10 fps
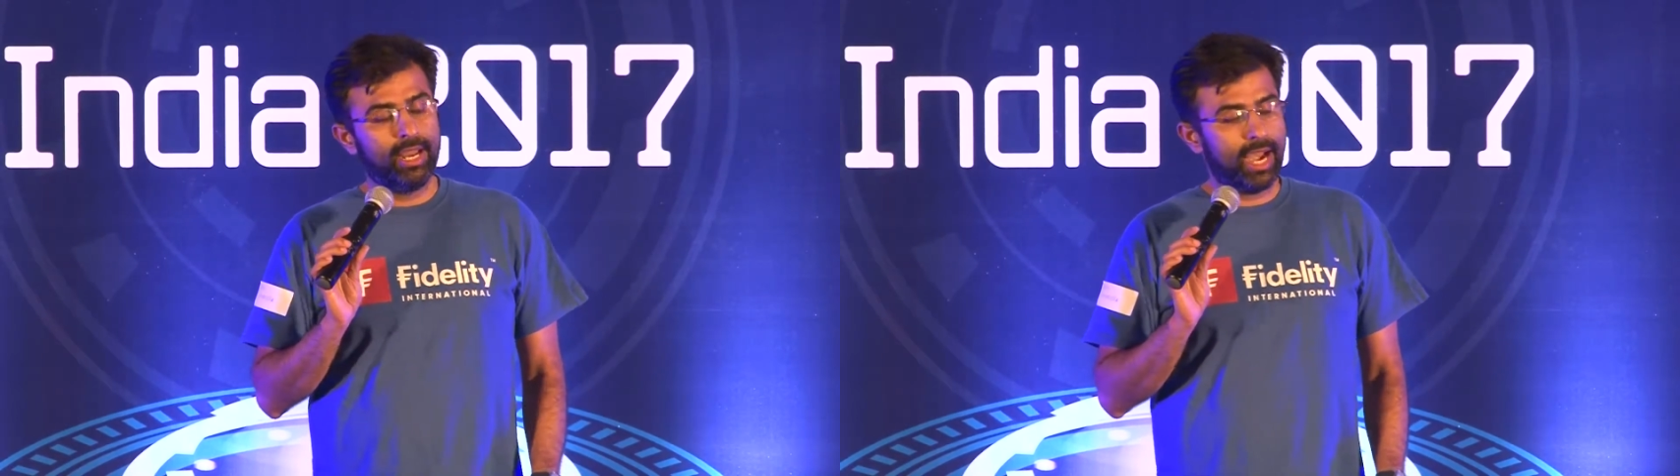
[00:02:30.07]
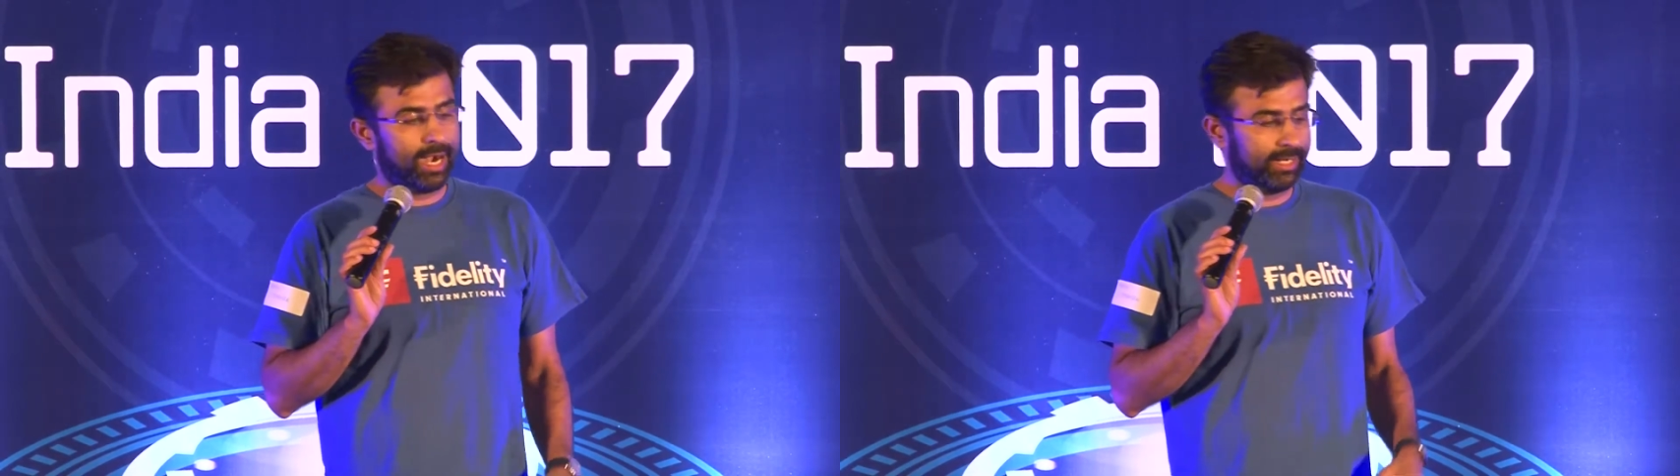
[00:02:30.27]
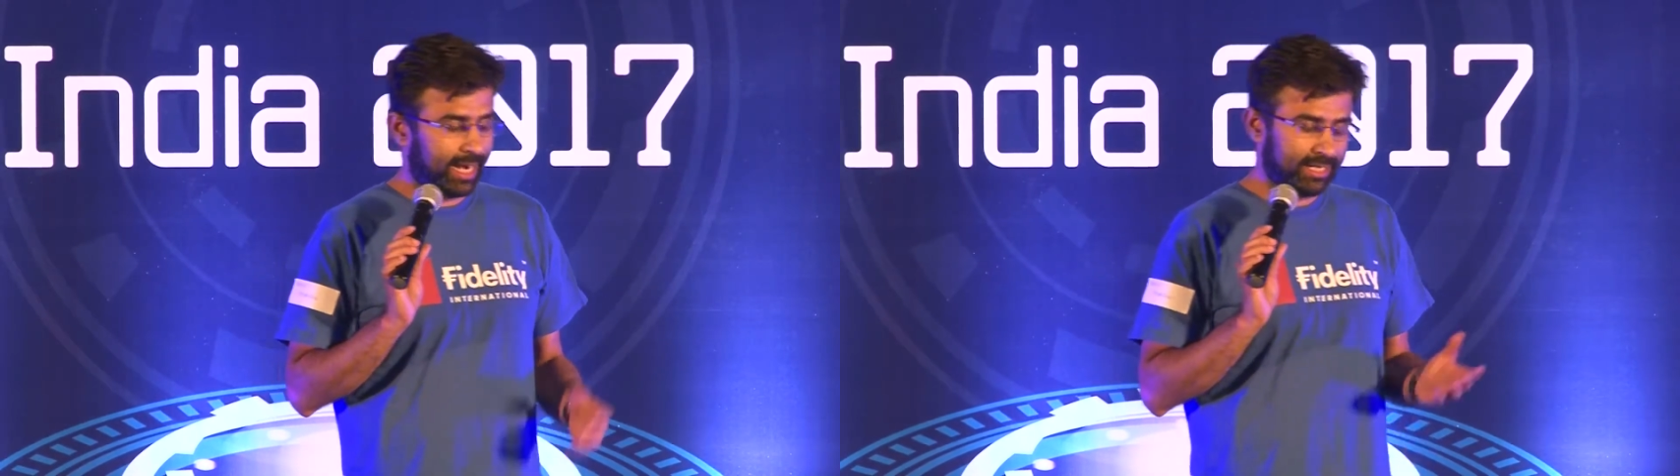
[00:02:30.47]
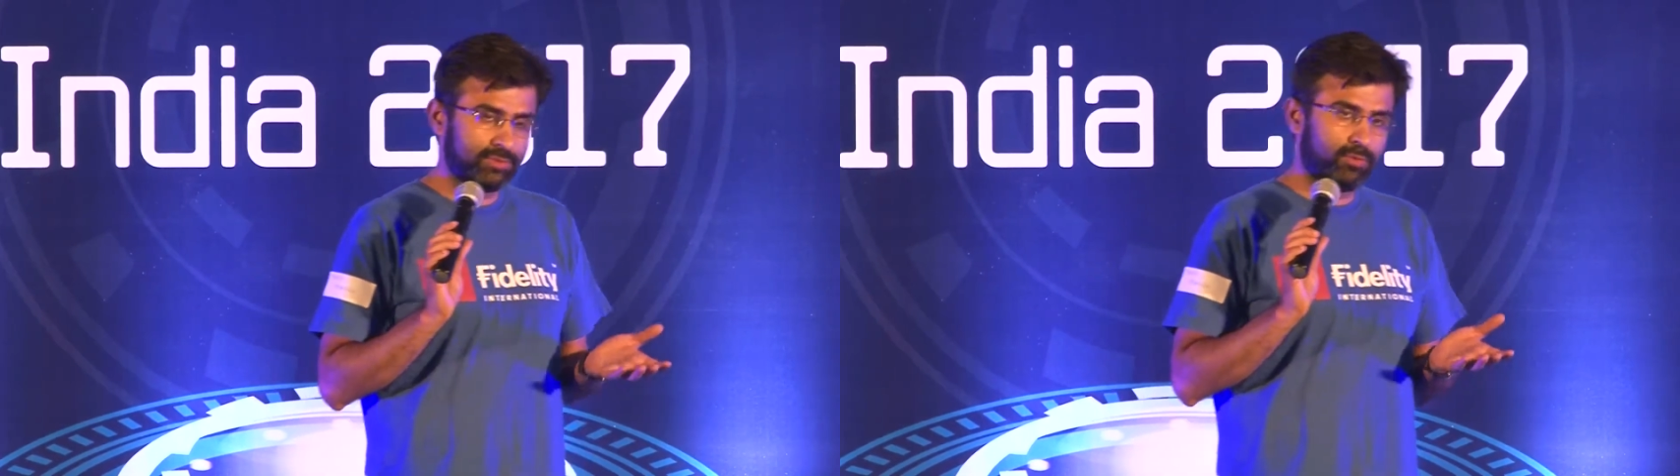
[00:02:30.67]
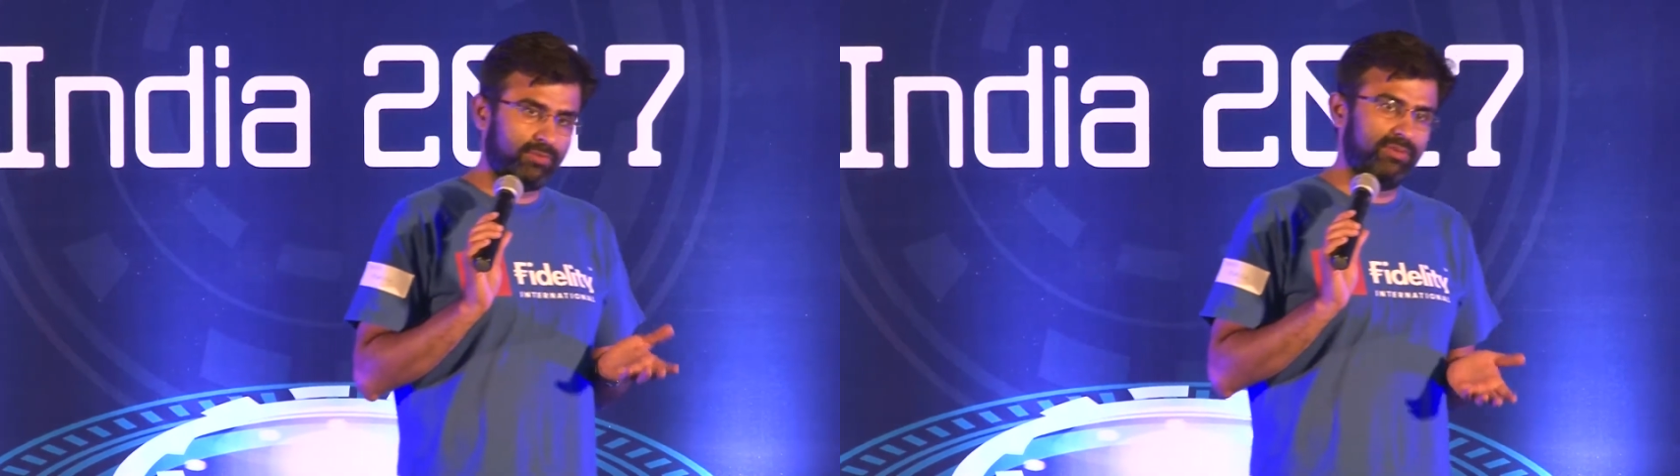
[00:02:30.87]
And that is
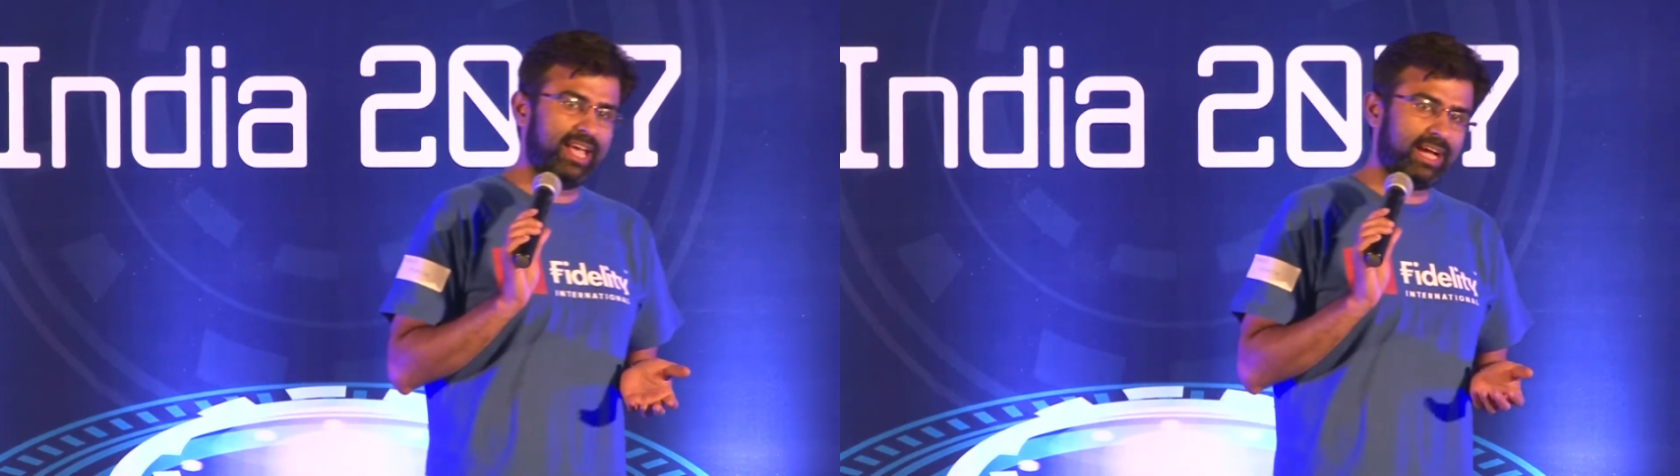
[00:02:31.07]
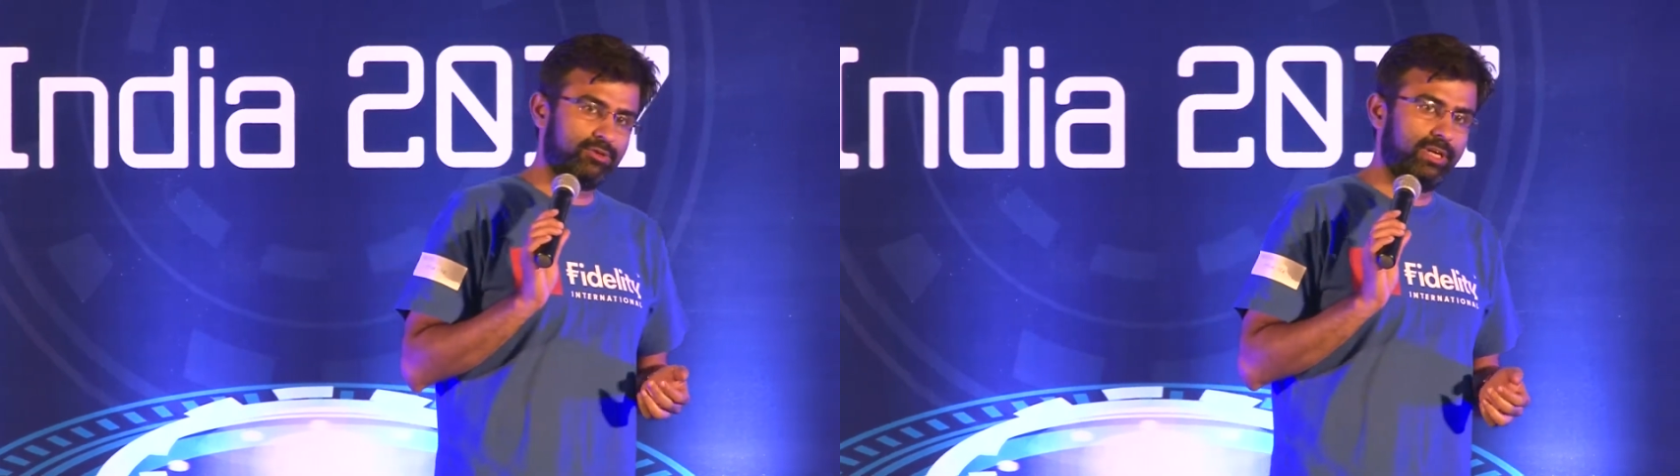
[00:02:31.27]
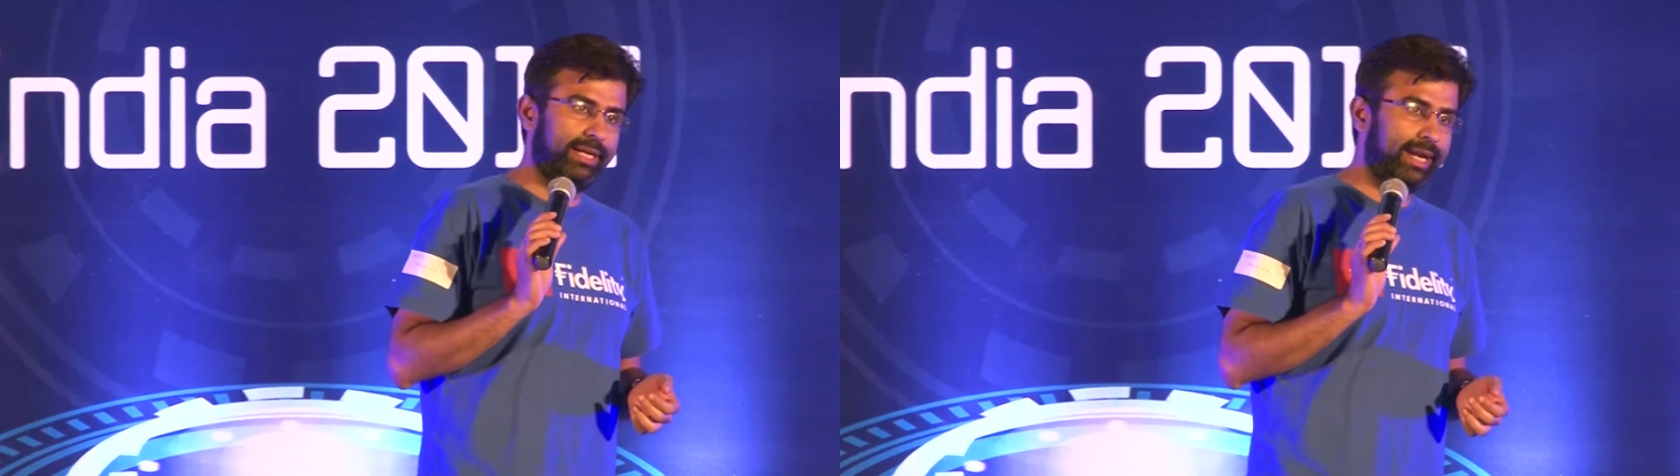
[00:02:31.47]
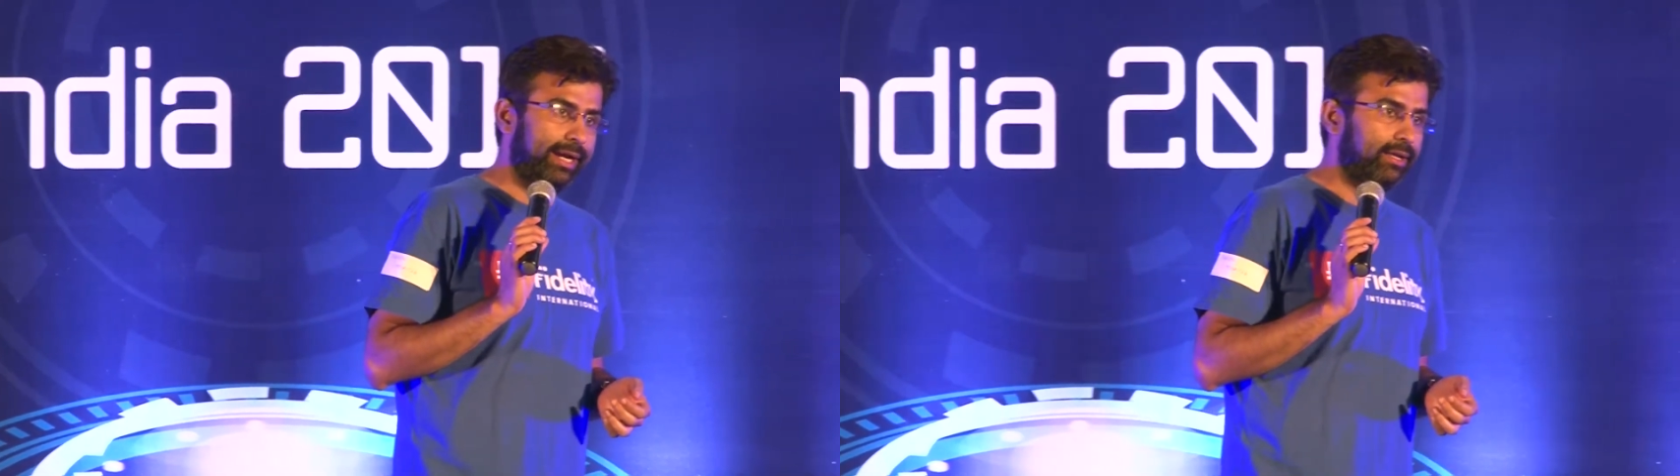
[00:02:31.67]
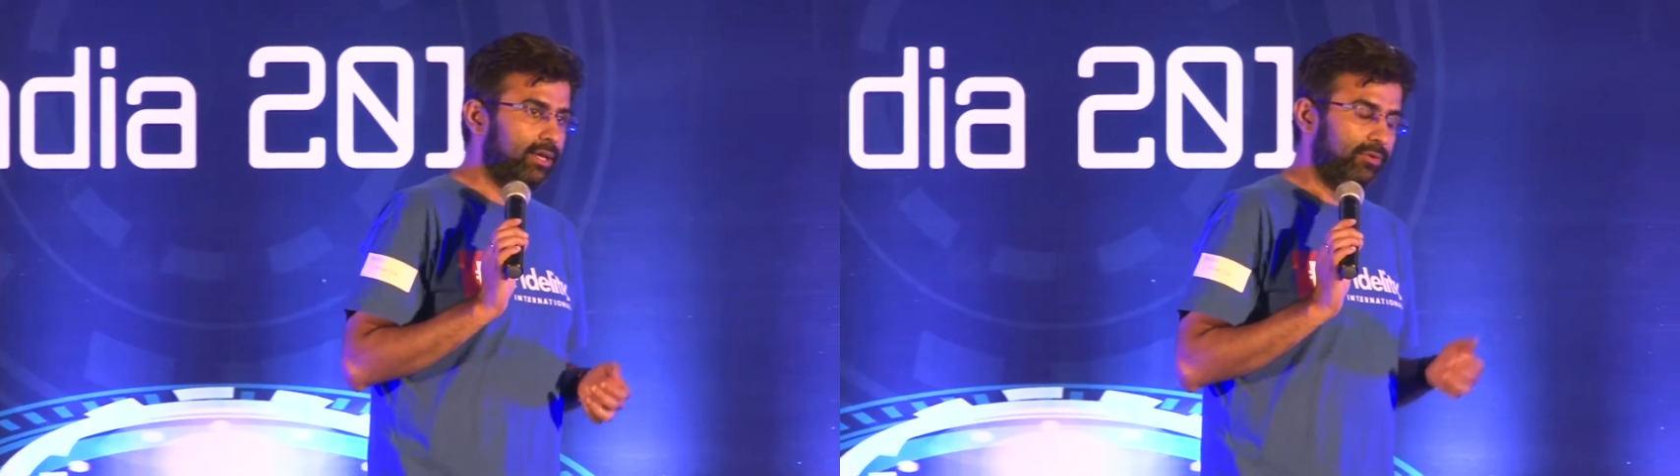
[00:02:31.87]
what we actually did.